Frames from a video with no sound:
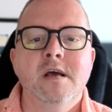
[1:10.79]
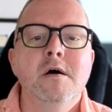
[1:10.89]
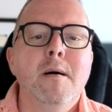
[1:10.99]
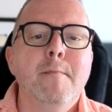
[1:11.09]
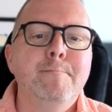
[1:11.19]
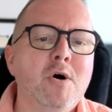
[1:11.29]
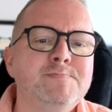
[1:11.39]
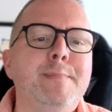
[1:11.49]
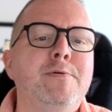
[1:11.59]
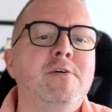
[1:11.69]
Most
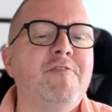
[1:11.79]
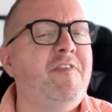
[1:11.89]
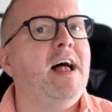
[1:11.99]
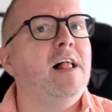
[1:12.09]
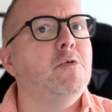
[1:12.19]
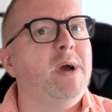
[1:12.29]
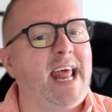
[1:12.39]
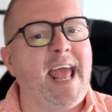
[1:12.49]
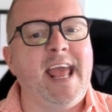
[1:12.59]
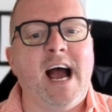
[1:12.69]
people fail with
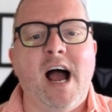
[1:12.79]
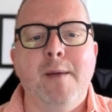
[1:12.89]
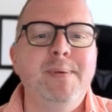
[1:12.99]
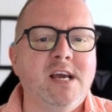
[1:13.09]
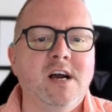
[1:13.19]
AI because